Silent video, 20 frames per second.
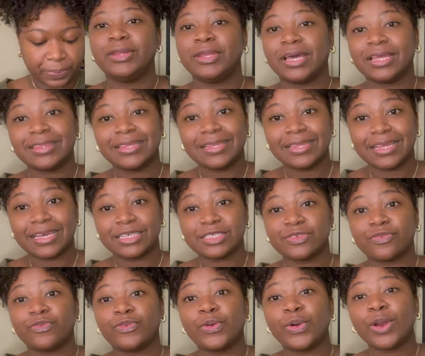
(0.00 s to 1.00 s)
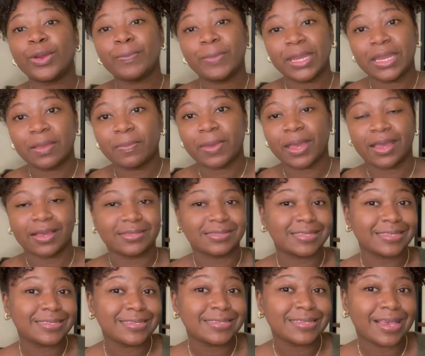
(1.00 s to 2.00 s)
Nonetheless, for mini bags,
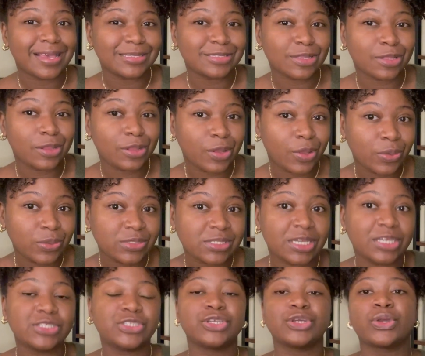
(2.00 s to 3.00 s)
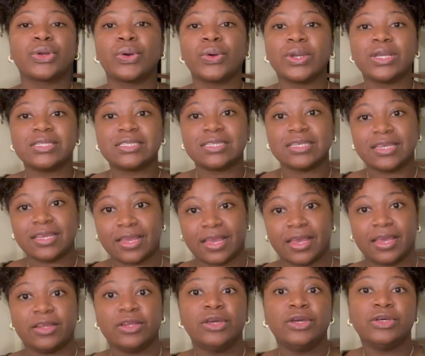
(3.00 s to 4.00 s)
this is as close as you're going to
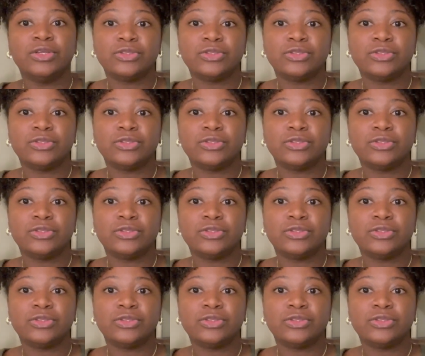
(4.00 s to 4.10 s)
get